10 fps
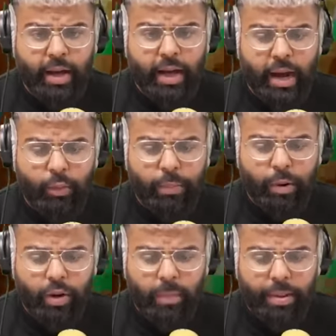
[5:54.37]
and now we
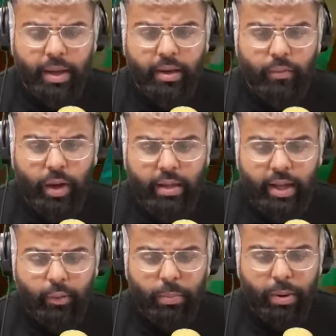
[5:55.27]
build up here. Fortress. I
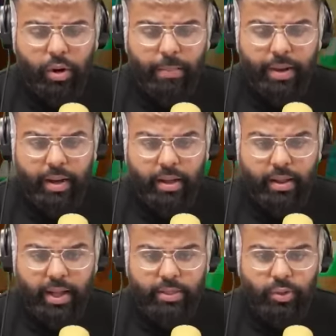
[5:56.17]
think we build up here. I
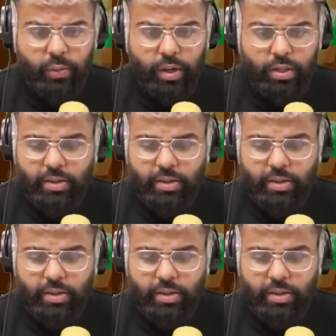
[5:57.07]
think that's what it was.